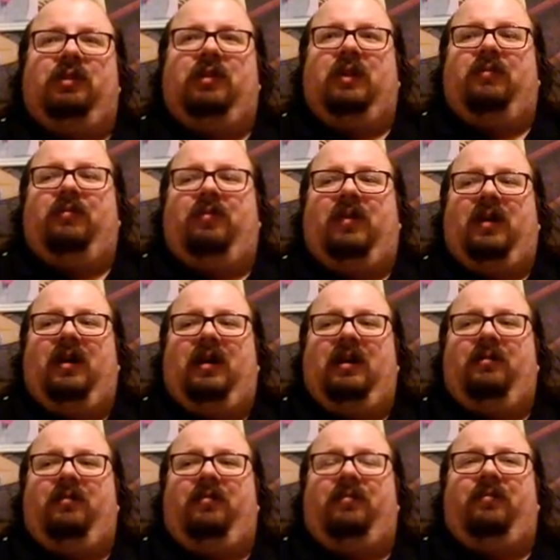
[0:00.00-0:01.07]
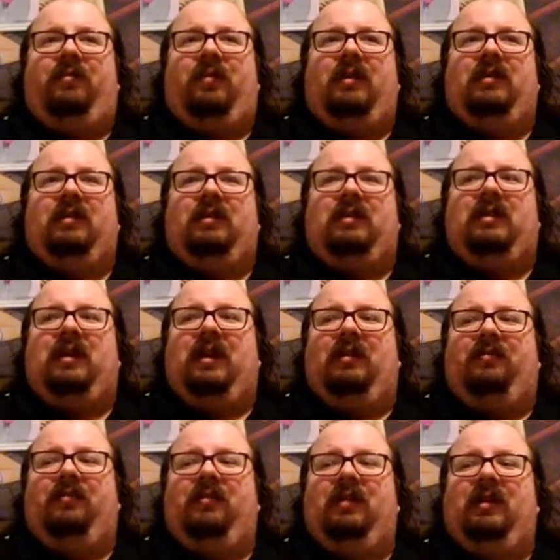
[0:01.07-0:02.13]
Gen 5
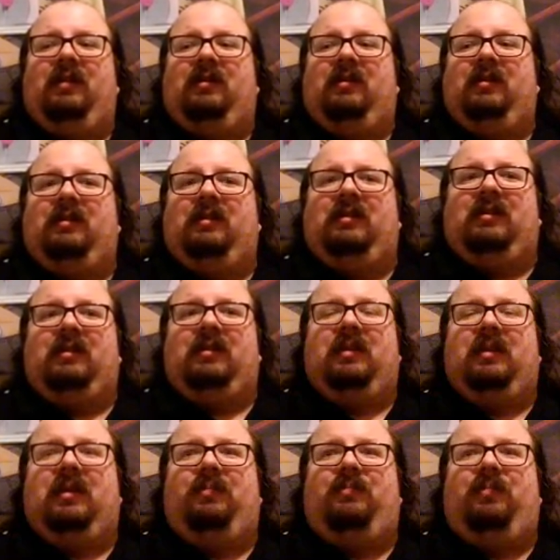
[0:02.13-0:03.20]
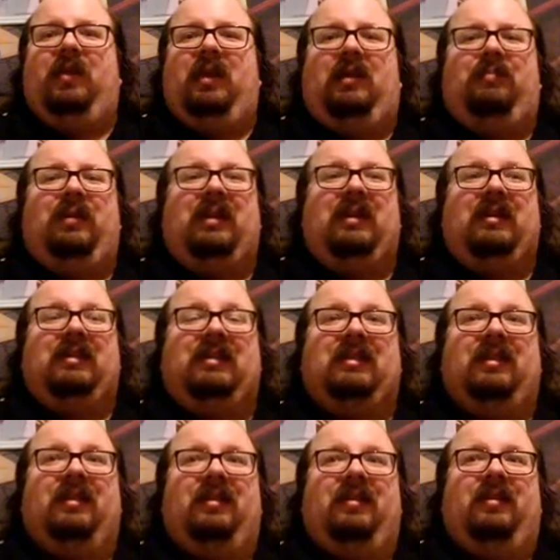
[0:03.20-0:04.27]
definitely was the peak
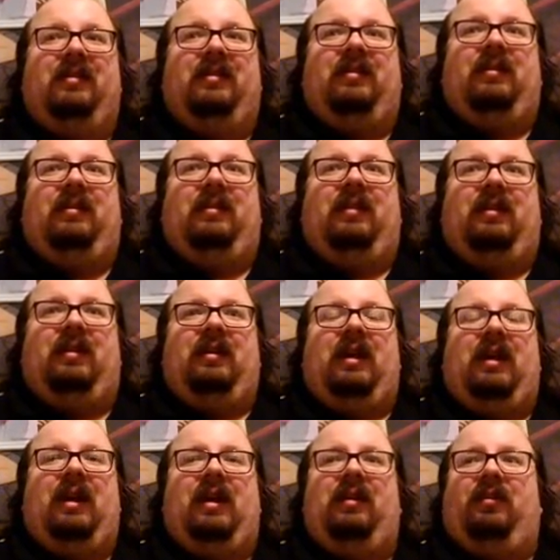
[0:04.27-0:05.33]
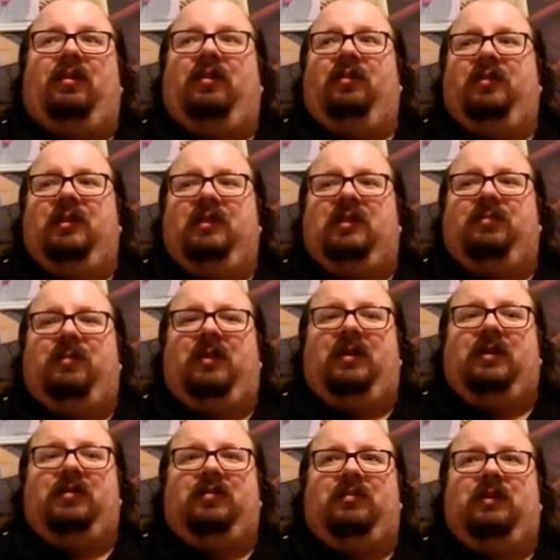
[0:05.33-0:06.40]
because I had all of the
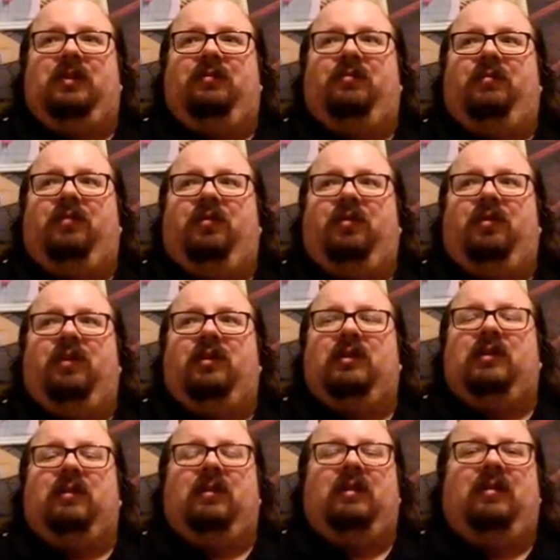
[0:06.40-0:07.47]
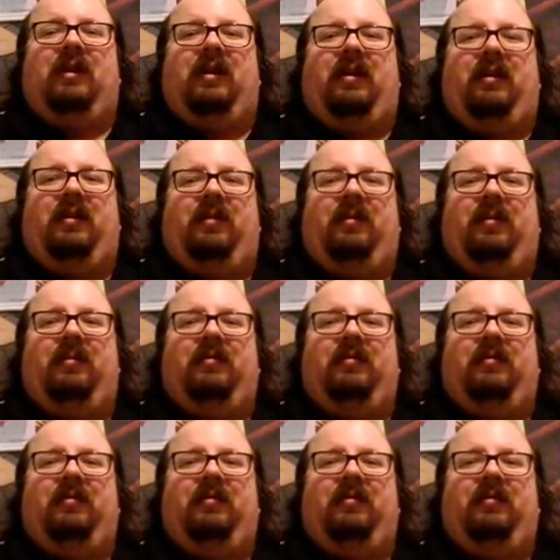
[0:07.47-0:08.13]
experience from Gen 4, so I knew how to